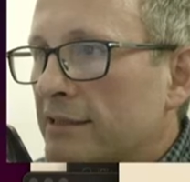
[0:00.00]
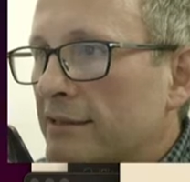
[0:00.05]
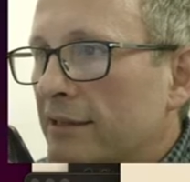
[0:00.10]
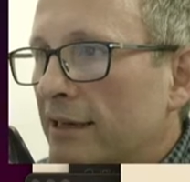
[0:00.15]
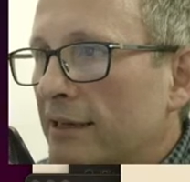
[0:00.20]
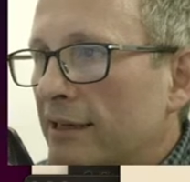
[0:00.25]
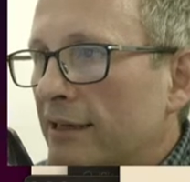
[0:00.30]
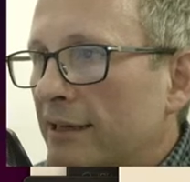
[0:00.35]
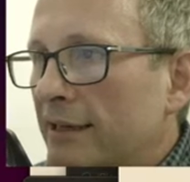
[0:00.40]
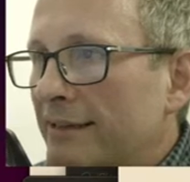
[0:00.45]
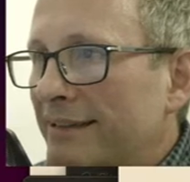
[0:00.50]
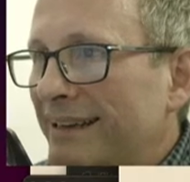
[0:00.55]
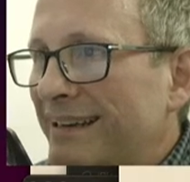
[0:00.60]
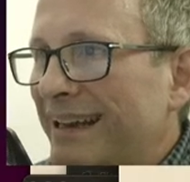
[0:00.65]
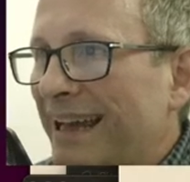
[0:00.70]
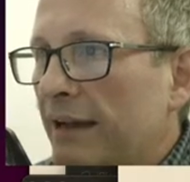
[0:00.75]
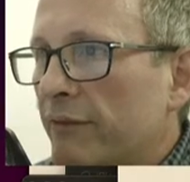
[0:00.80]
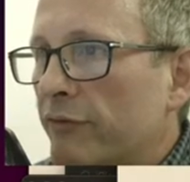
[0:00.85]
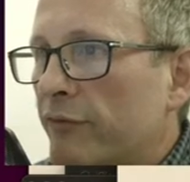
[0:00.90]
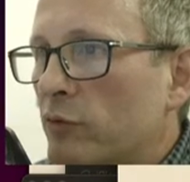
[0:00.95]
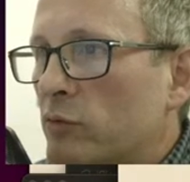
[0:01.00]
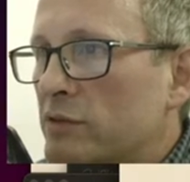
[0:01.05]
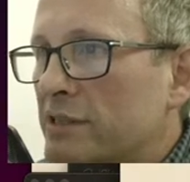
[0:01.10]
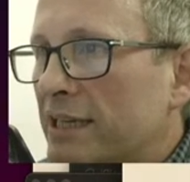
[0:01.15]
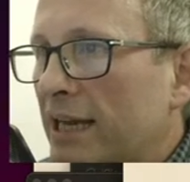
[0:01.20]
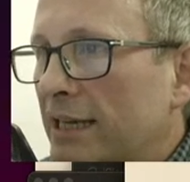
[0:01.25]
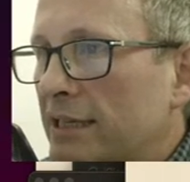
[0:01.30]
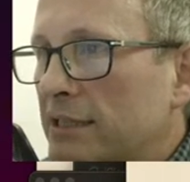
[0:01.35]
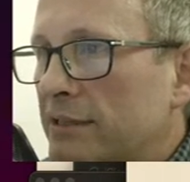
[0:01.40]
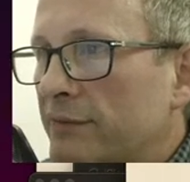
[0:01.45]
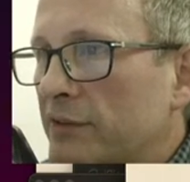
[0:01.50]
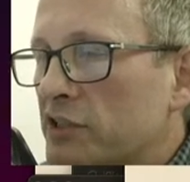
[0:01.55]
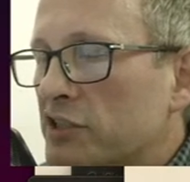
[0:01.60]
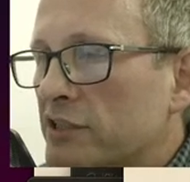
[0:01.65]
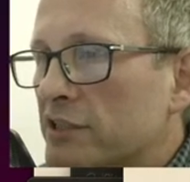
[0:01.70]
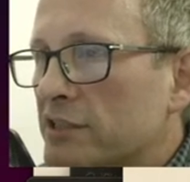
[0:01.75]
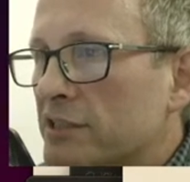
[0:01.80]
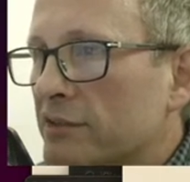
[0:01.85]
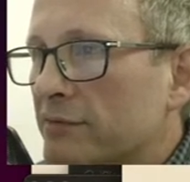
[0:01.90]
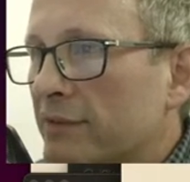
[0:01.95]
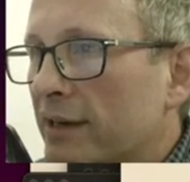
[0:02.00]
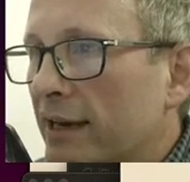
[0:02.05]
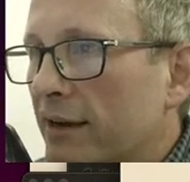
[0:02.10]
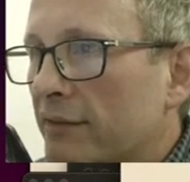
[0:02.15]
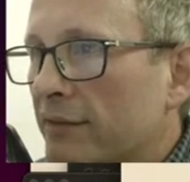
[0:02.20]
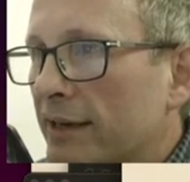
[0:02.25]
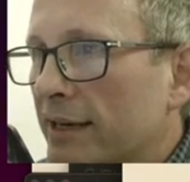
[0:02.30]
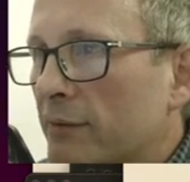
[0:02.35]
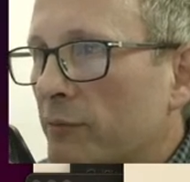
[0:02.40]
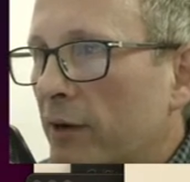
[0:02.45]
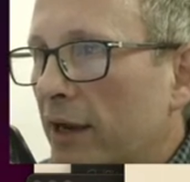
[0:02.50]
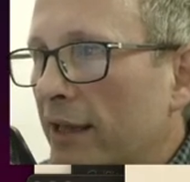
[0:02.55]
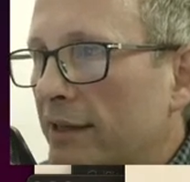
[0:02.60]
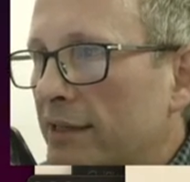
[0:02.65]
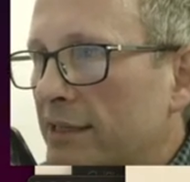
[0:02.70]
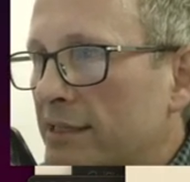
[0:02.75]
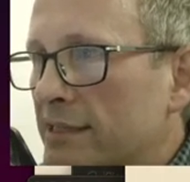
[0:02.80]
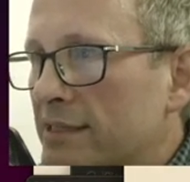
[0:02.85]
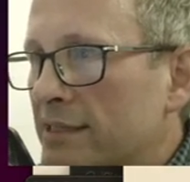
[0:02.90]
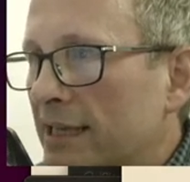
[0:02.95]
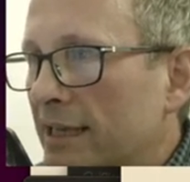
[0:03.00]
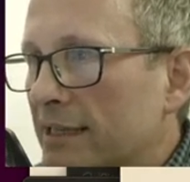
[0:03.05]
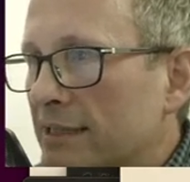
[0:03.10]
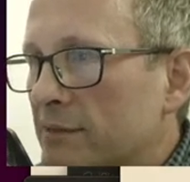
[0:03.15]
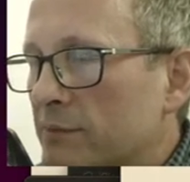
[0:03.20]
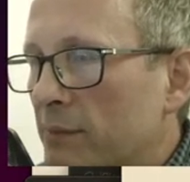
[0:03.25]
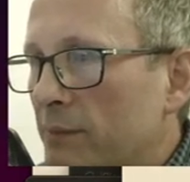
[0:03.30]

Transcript: that it did have 48 divisions around it, where these things were